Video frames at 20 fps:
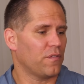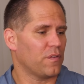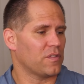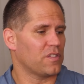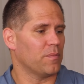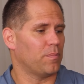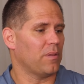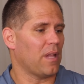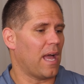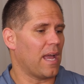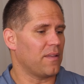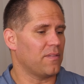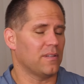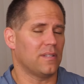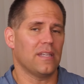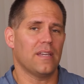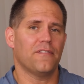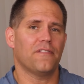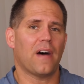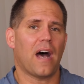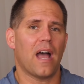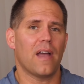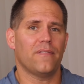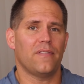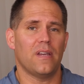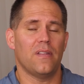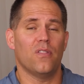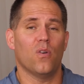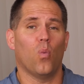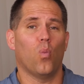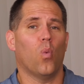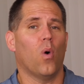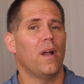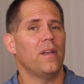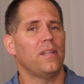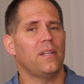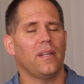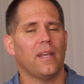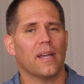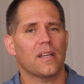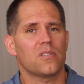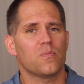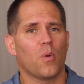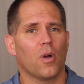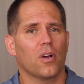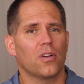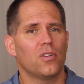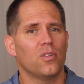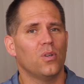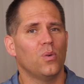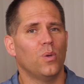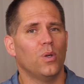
for supplying the D5 and the 1DX Mark II.